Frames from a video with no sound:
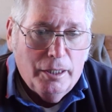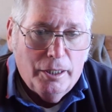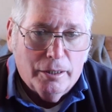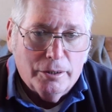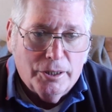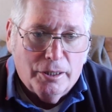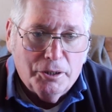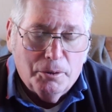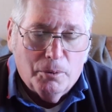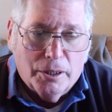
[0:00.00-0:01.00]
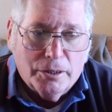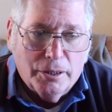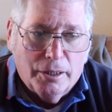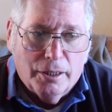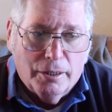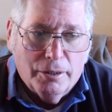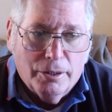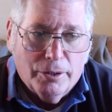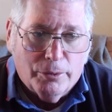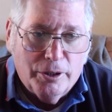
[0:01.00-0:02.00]
He could tell you what
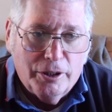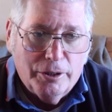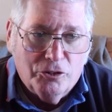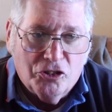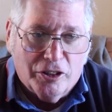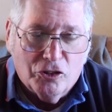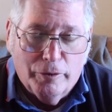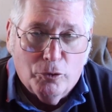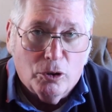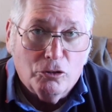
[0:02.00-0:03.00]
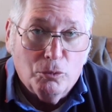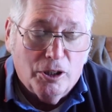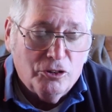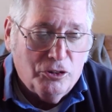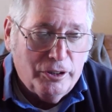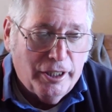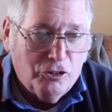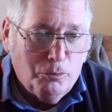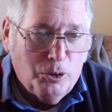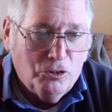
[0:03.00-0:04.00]
3/64 was in
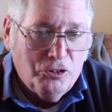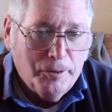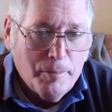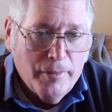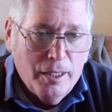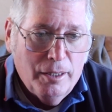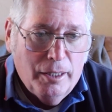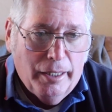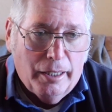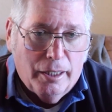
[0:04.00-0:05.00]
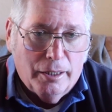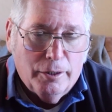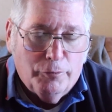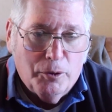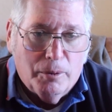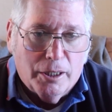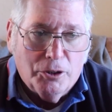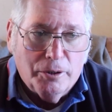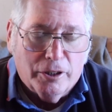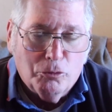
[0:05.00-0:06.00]
decimals, and if you wanted
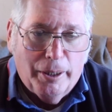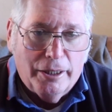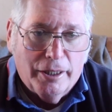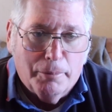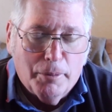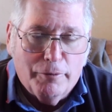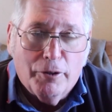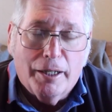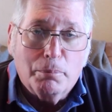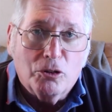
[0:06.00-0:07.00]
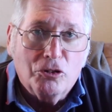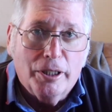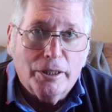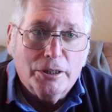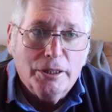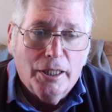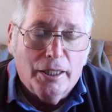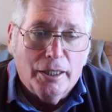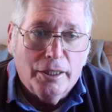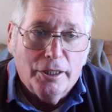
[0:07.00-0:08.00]
to expand that by 5%,
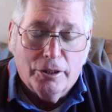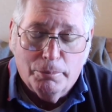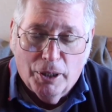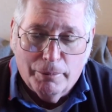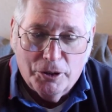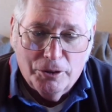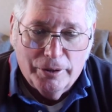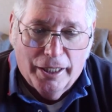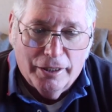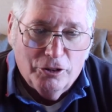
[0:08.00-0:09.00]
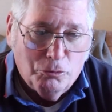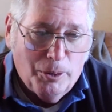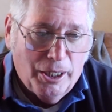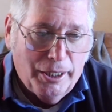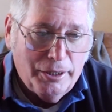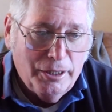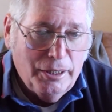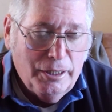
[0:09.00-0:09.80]
he could probably do that in his mind.